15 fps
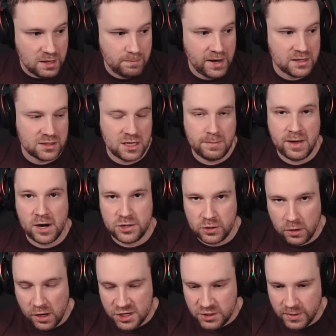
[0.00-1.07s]
based on the amount of
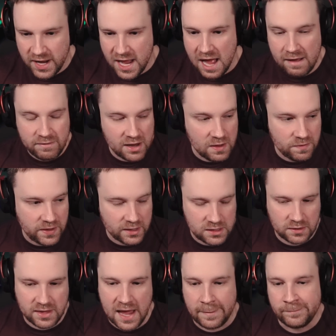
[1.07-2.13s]
shards you have and things
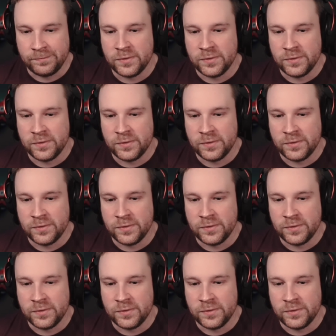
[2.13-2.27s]
like that.